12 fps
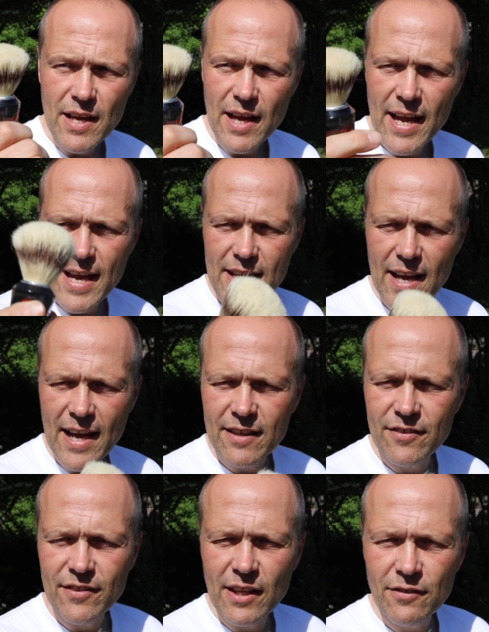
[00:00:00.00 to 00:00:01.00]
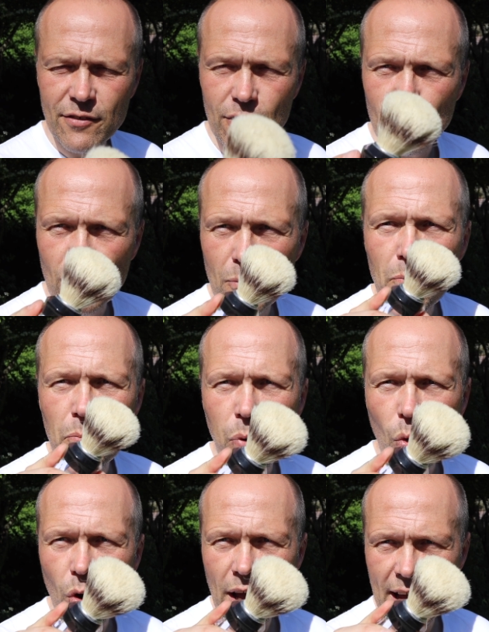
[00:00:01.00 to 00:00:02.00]
a Excelsior
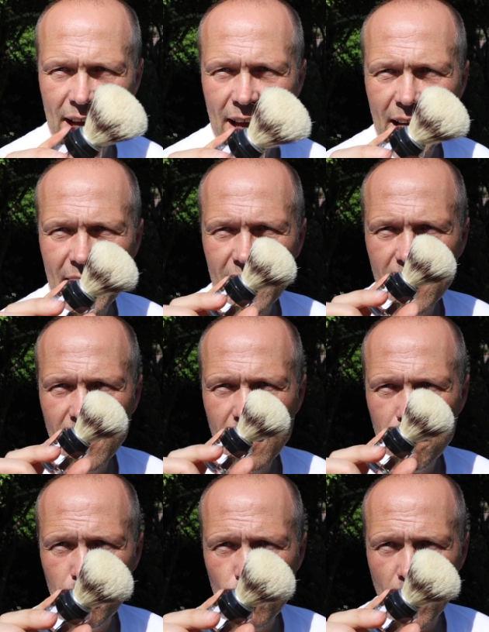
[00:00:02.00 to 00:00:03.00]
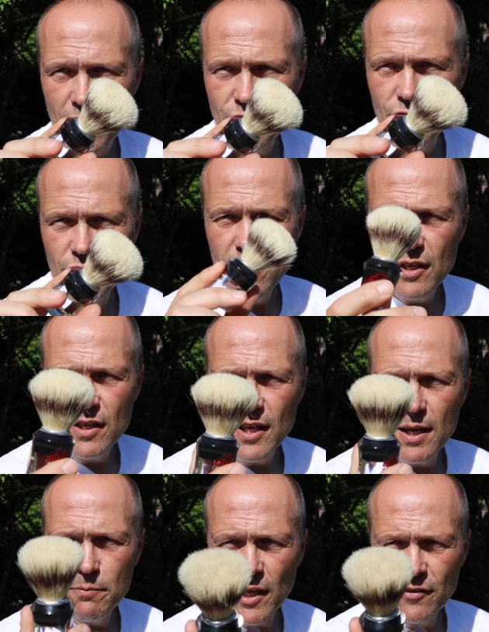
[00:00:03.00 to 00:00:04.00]
boar hair brush.
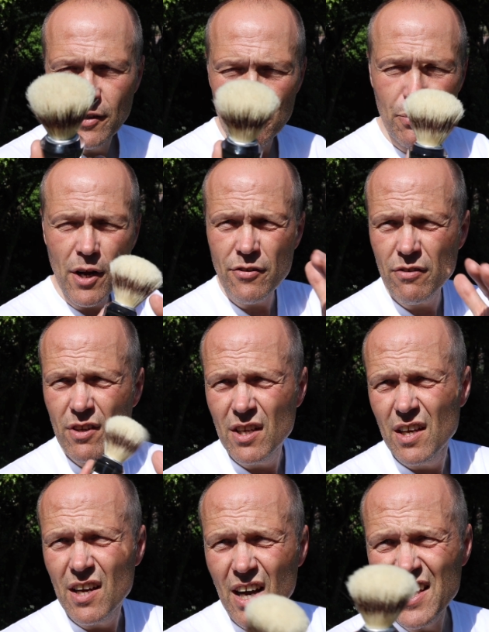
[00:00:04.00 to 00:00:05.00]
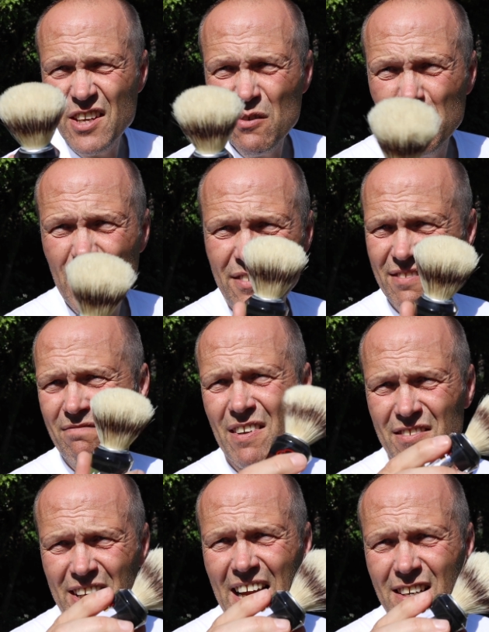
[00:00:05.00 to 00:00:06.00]
Um, nice little brush. I use this
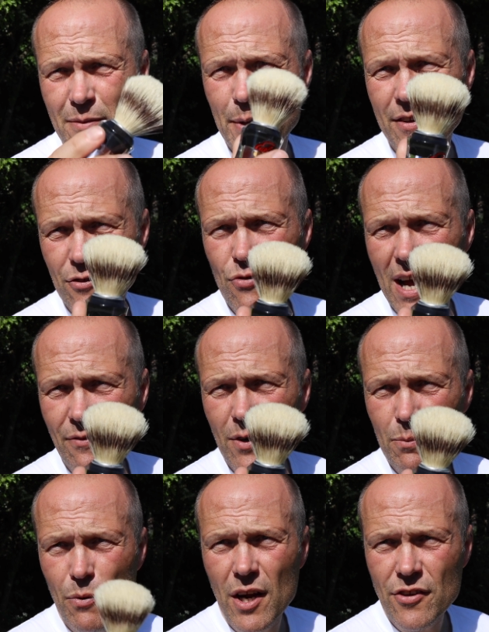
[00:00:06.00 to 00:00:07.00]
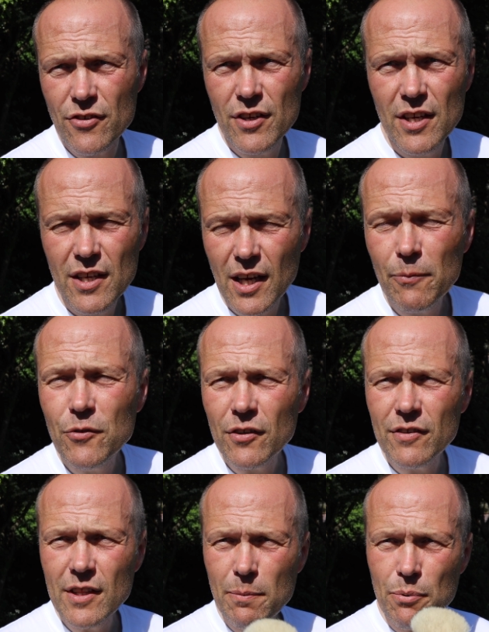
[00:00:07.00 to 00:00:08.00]
tend to be as a travel brush. I'm
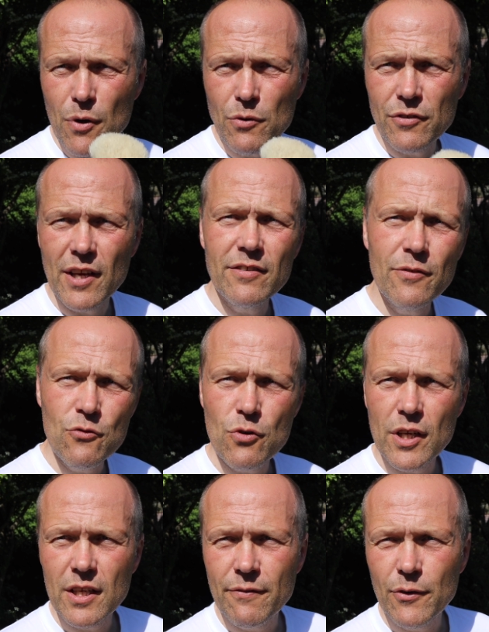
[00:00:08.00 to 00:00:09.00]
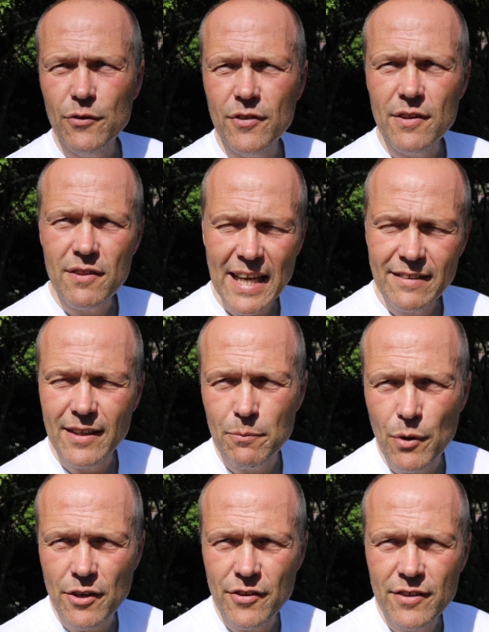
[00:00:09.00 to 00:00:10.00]
just in the process of trying a few
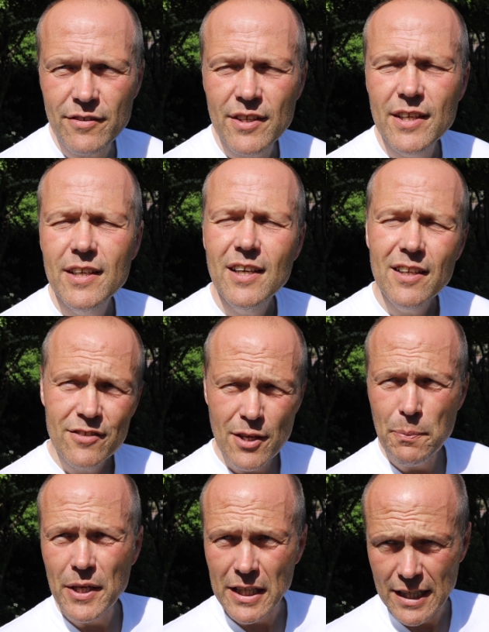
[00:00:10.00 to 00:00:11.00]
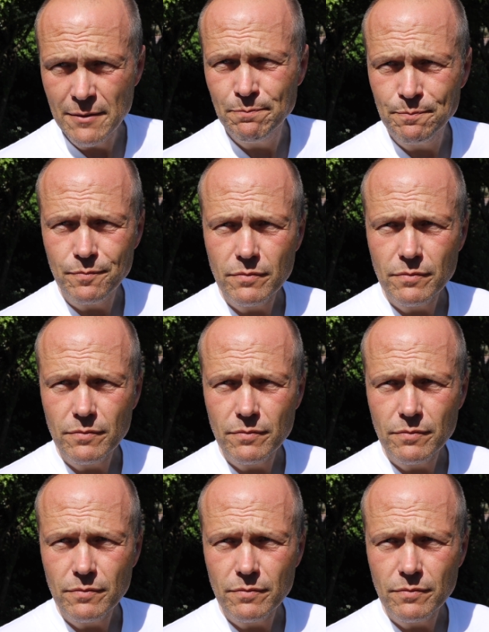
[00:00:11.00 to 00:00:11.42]
synthetic brushes. Typically,